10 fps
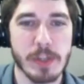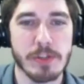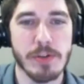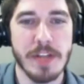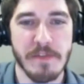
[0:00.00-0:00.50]

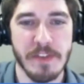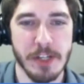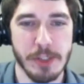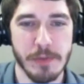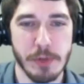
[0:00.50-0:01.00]
their
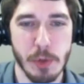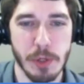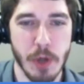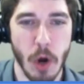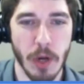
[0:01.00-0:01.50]
definition of too
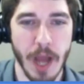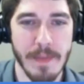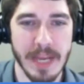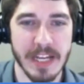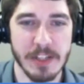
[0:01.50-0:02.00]
adult? I
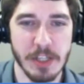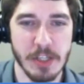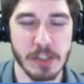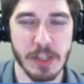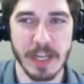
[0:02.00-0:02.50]
mean, is it
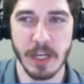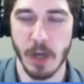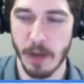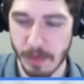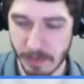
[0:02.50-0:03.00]
just like
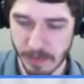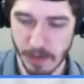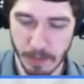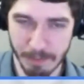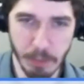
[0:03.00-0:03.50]

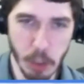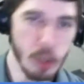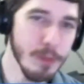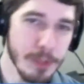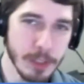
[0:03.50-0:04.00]

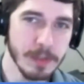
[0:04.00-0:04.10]
boobs?